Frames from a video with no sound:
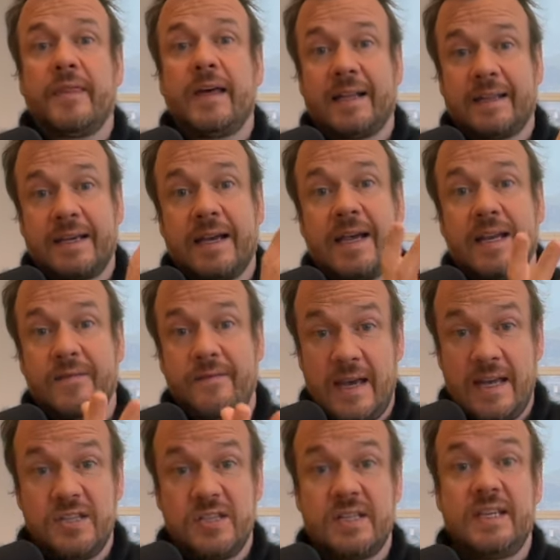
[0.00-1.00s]
that kind of
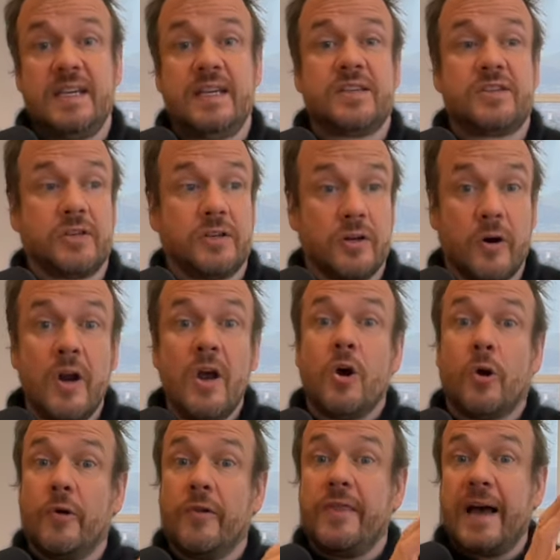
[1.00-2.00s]
education
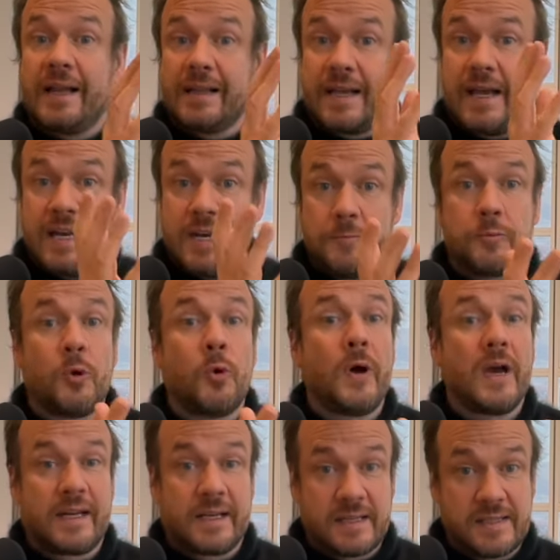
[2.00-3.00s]
or that kind of
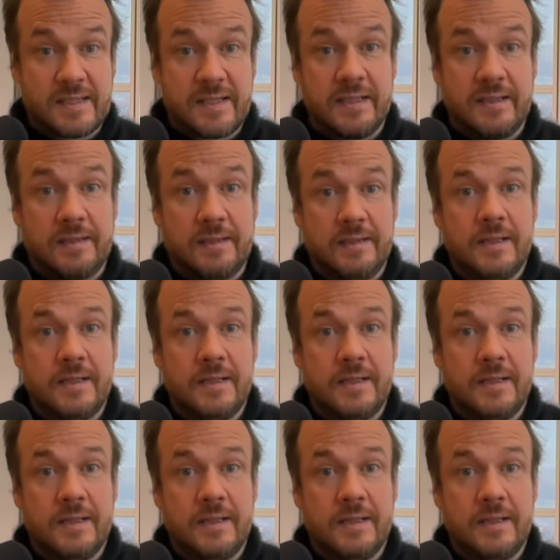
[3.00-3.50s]
poetic skill.